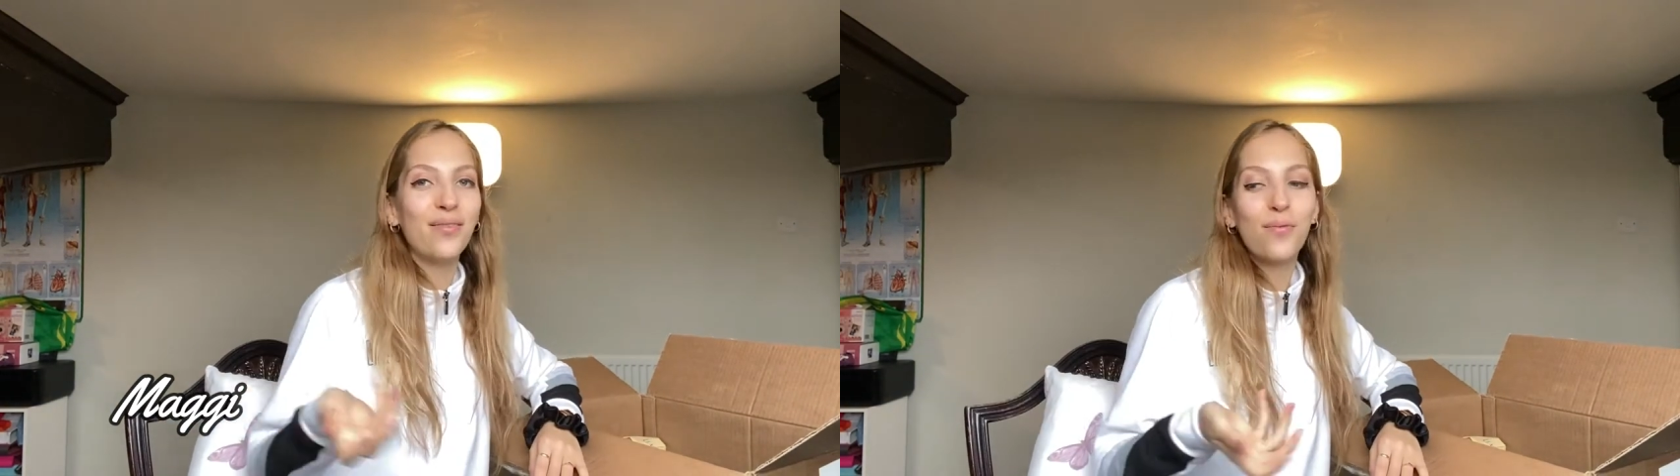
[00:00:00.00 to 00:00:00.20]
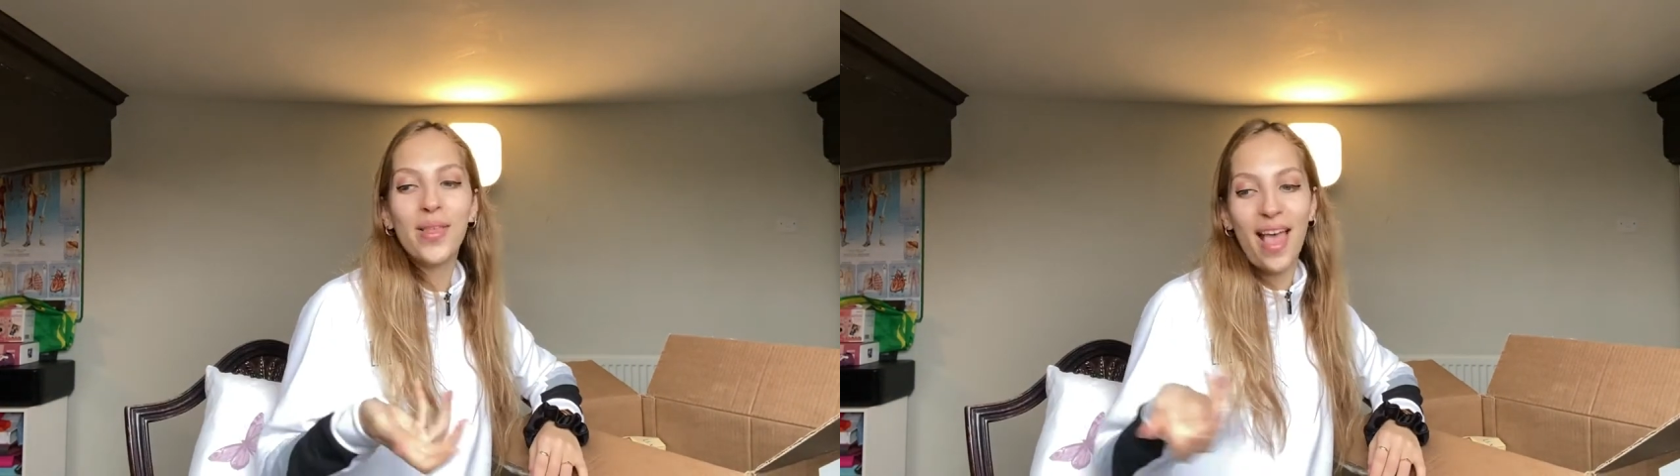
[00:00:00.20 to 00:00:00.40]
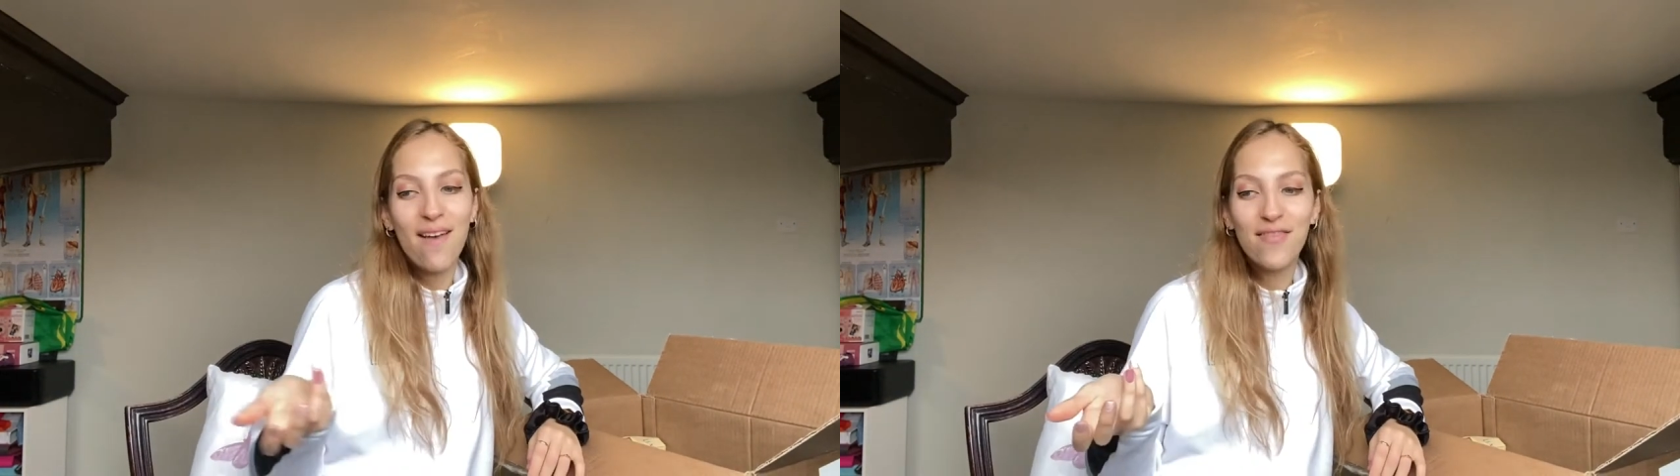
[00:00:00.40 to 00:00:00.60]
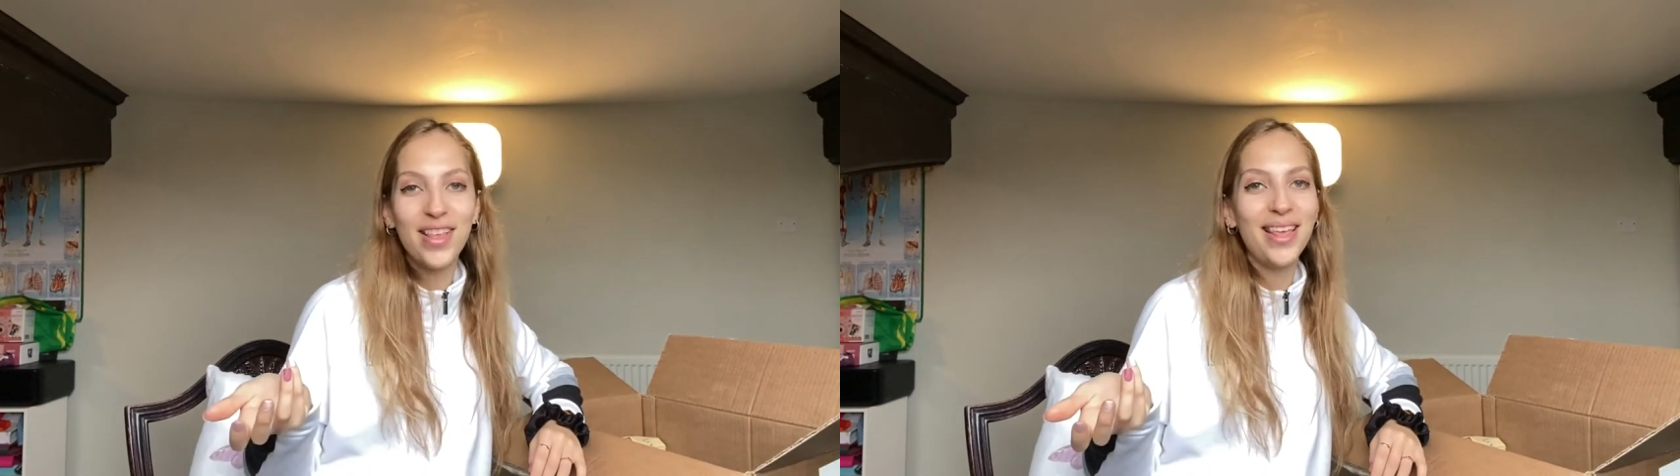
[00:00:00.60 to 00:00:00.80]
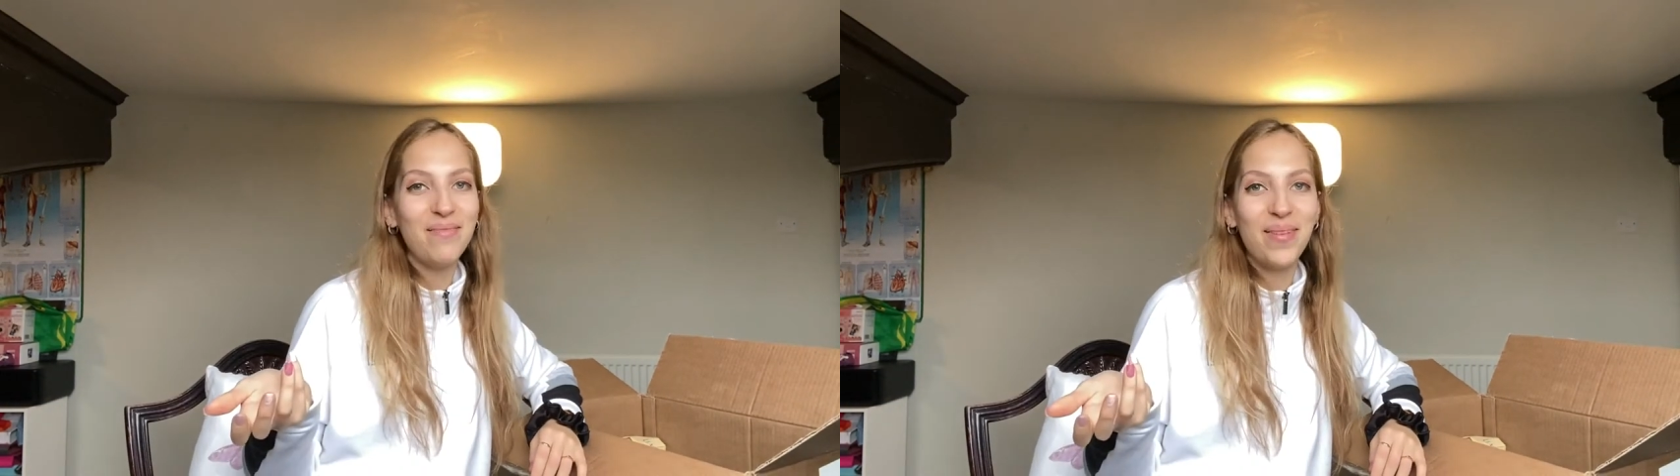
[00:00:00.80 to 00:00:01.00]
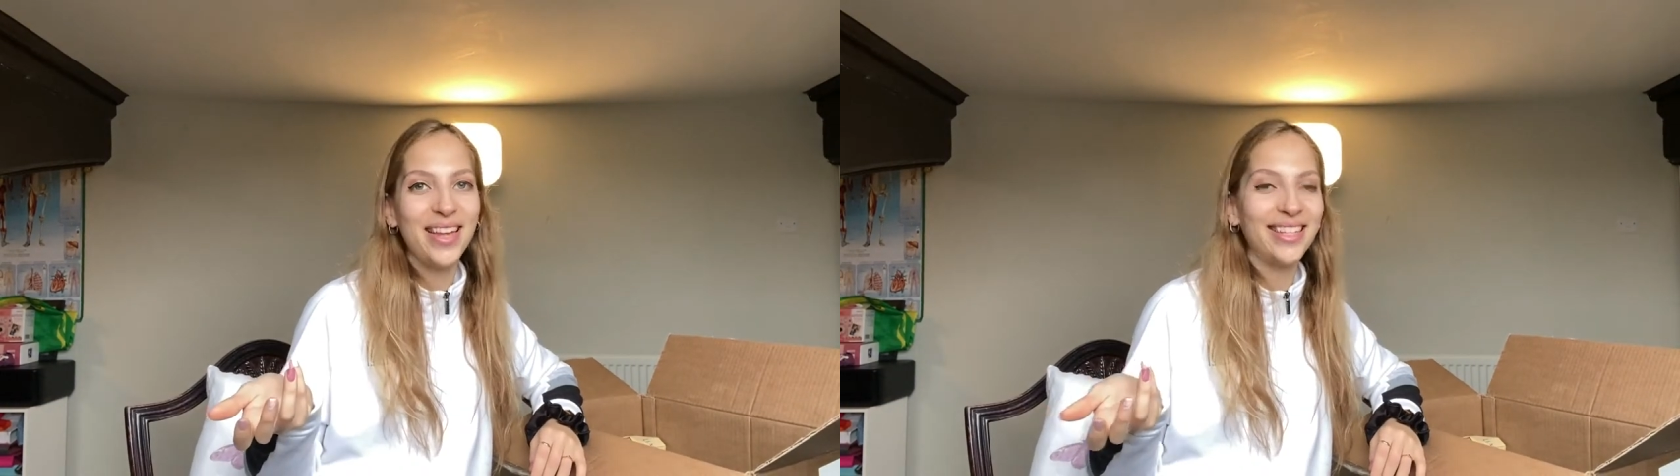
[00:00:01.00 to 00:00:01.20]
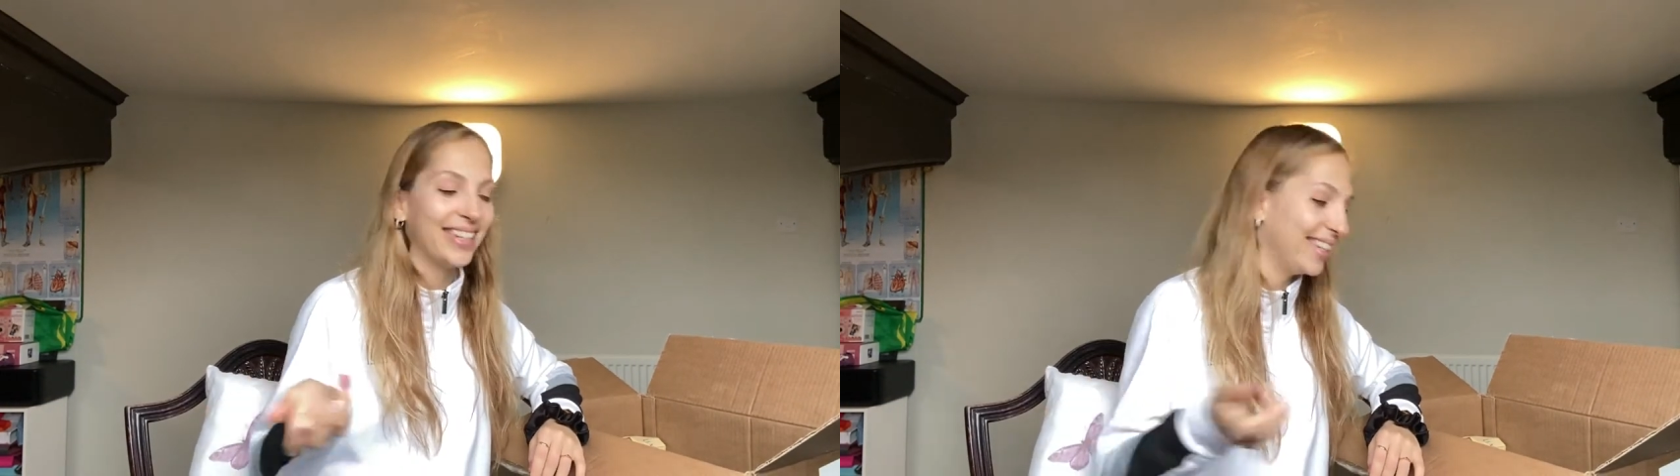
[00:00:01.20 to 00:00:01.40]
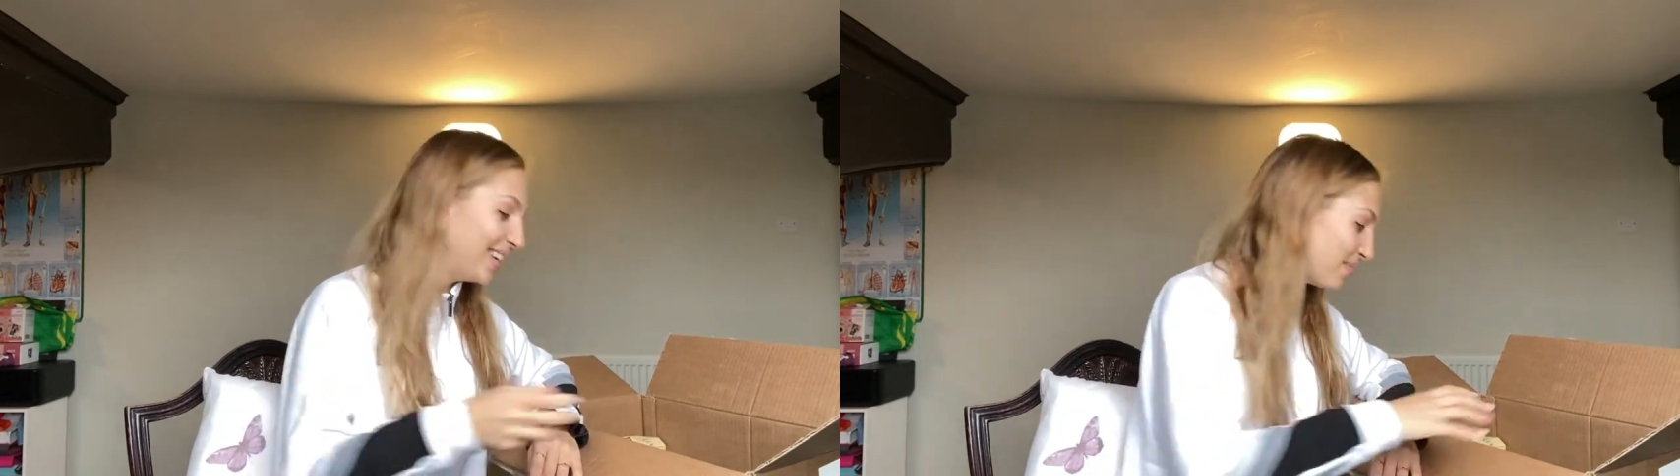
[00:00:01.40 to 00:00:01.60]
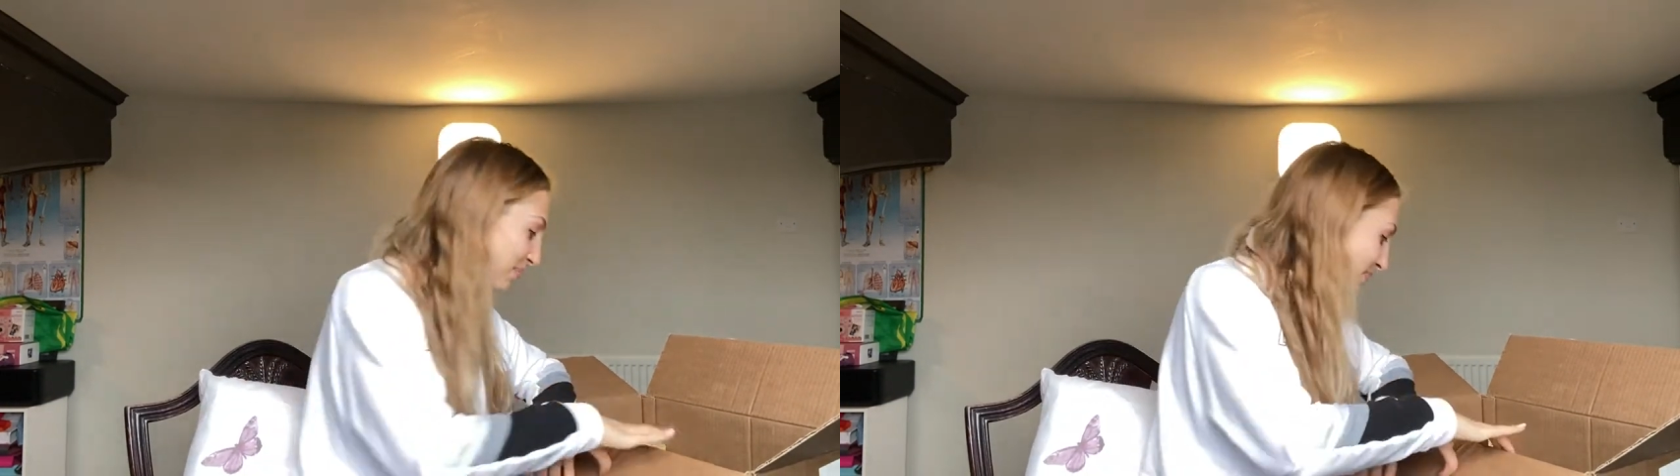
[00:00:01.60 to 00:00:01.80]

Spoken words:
with everything basically.